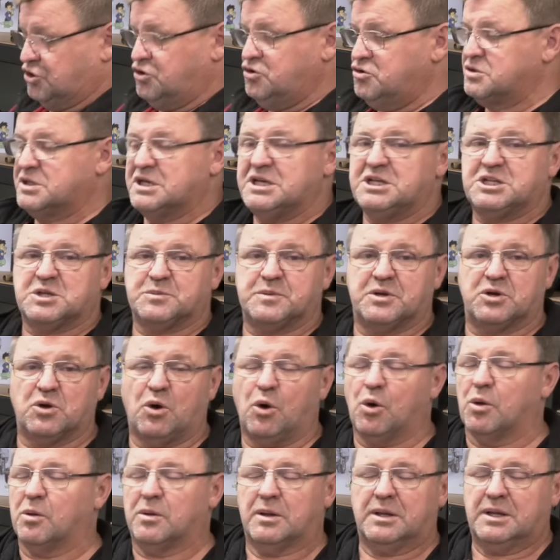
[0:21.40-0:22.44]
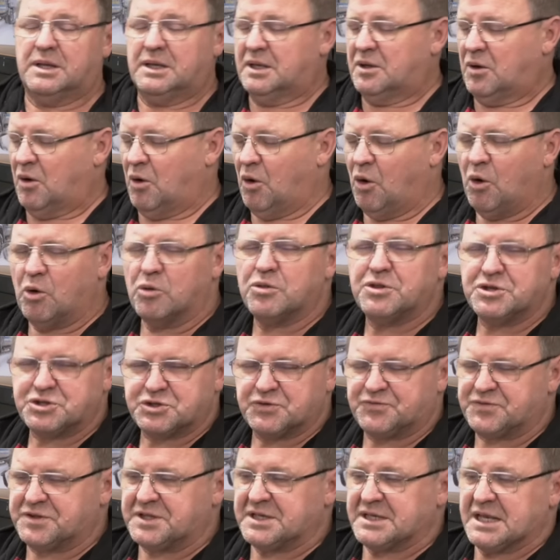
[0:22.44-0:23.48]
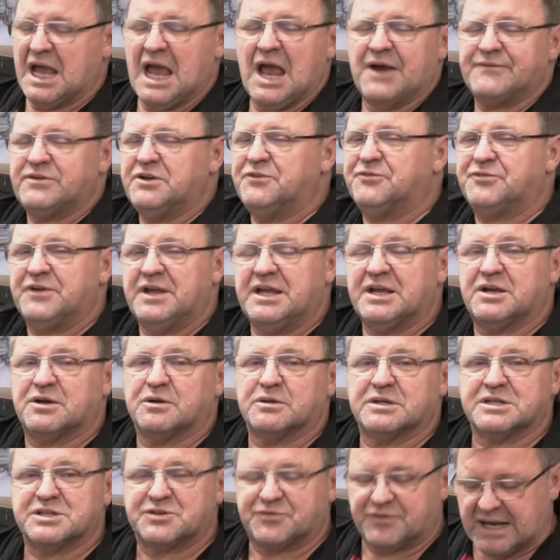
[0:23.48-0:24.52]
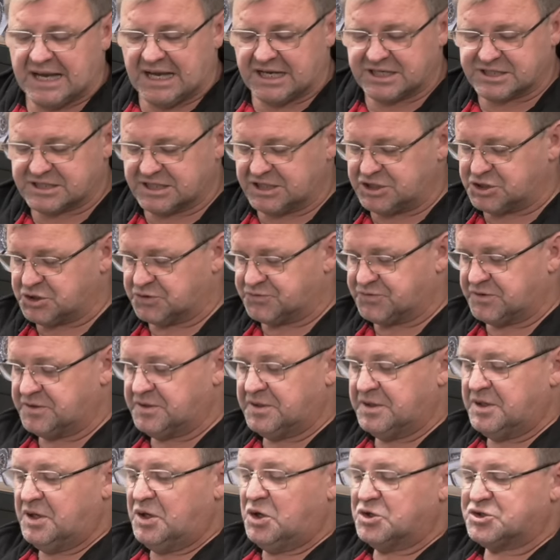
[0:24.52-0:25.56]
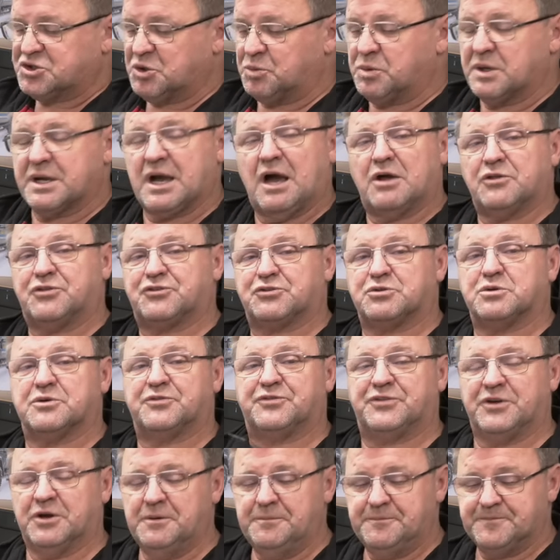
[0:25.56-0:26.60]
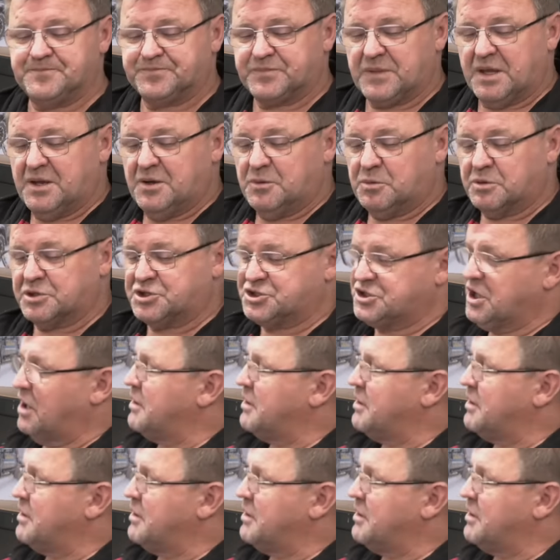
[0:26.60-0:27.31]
you need them at all? All the different things. Every vehicle is vastly different. So we'll go through a few. We'll show